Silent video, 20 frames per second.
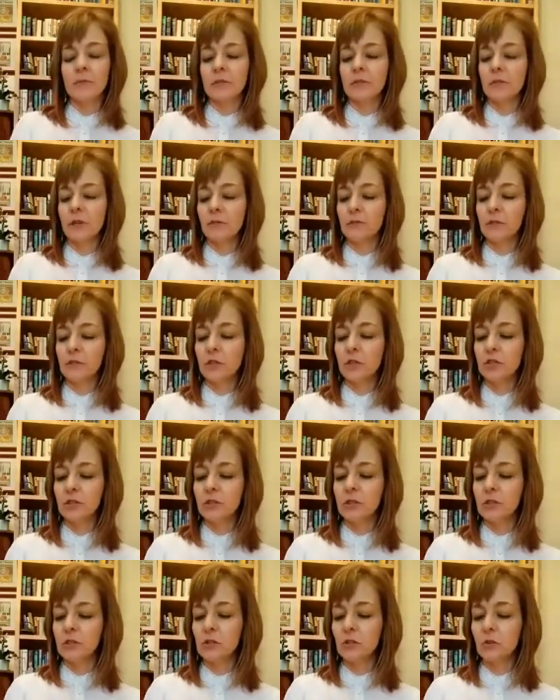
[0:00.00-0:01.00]

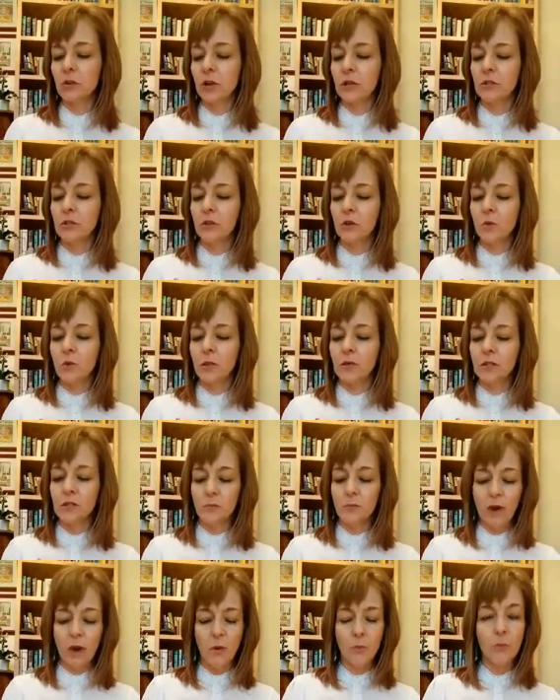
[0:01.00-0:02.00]
definition just so you guys know what it's
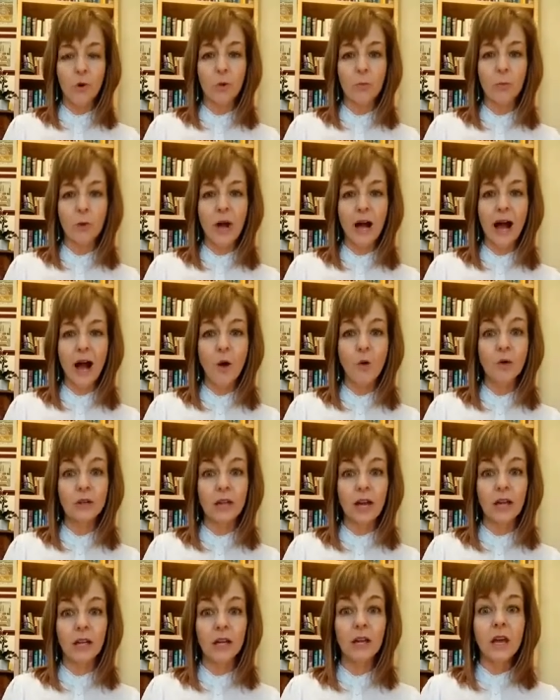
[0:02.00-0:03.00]
about. Purple
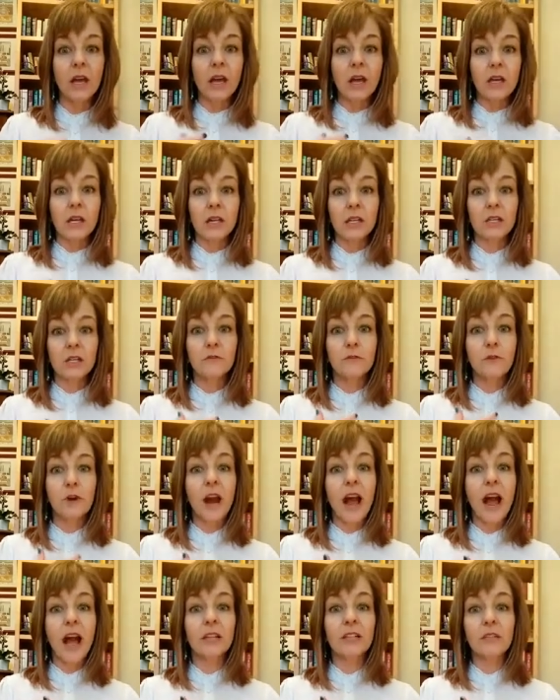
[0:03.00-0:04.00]
howlite is for
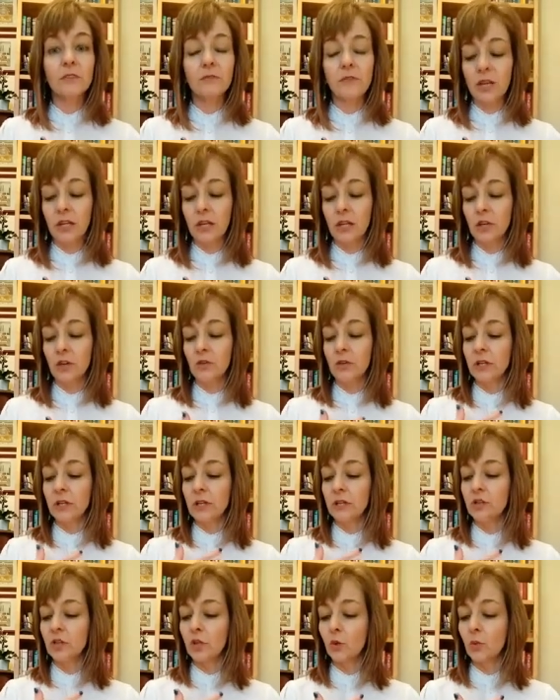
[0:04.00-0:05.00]
activating your
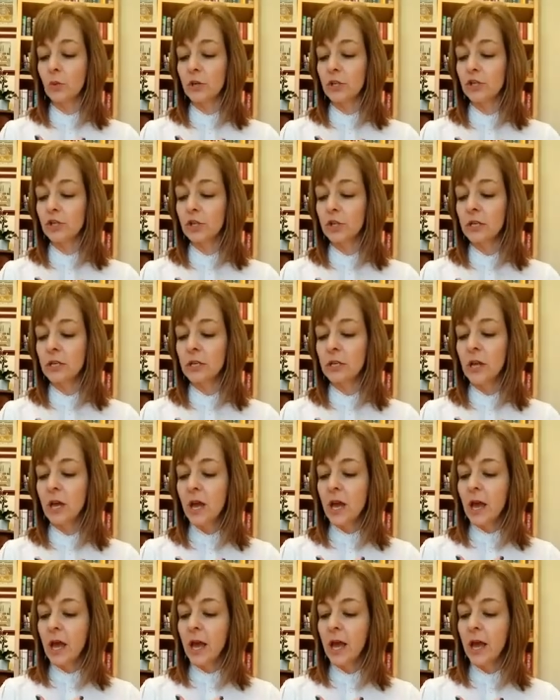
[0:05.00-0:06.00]
intuition,
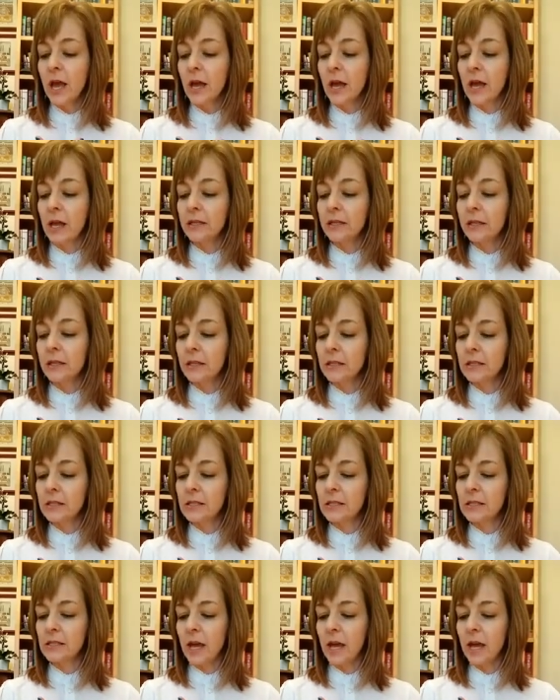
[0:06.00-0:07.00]
and it
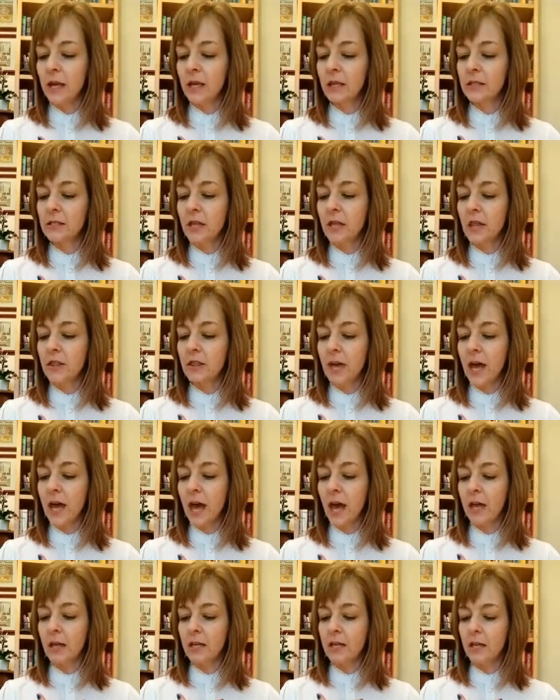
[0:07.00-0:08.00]
says
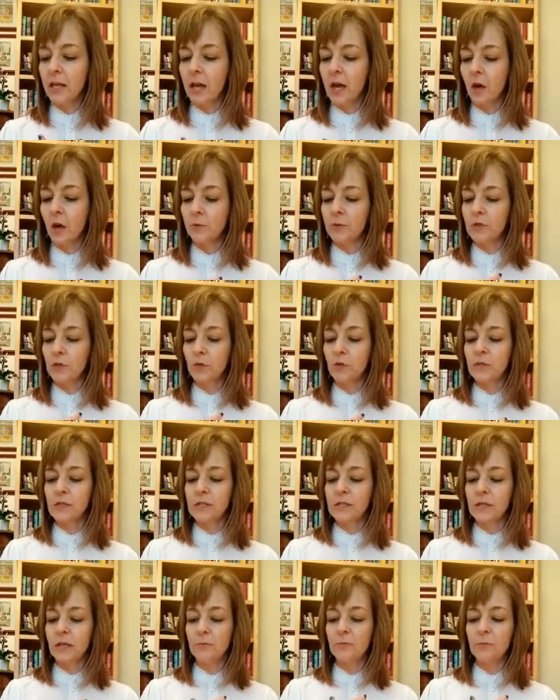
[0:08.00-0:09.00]
that it helps you
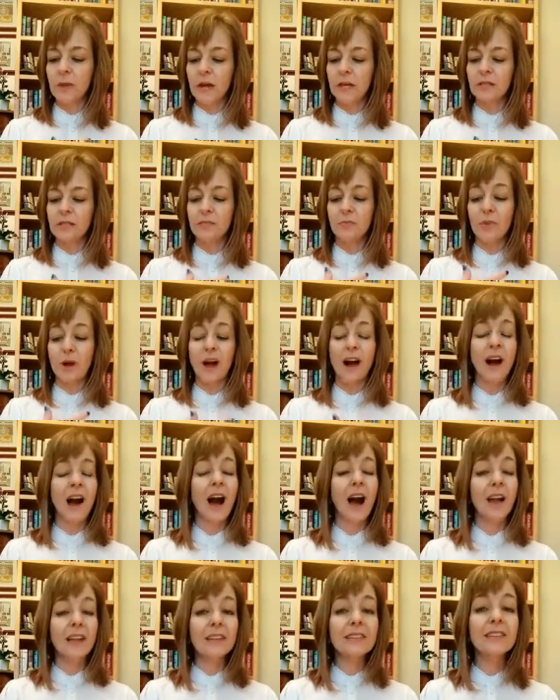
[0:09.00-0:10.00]
see best
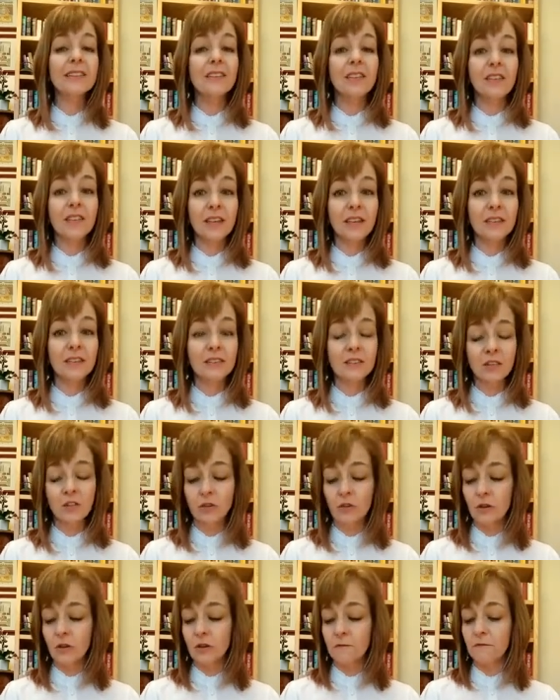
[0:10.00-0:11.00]
behind the things that
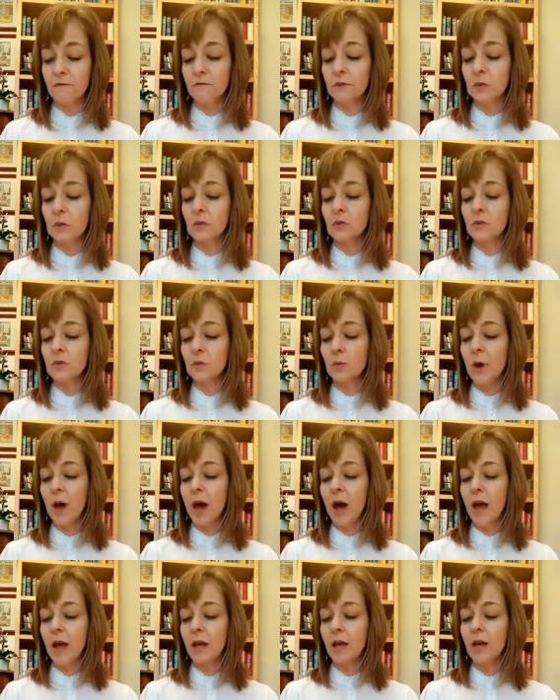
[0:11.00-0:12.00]
you're confused
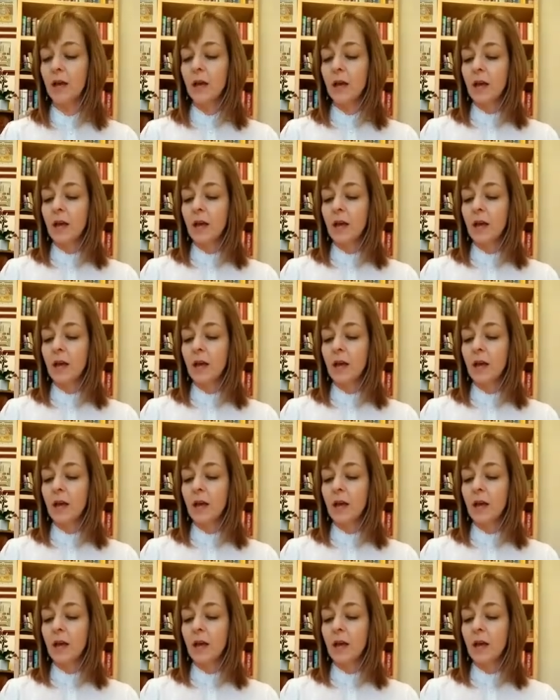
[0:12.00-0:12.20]
by,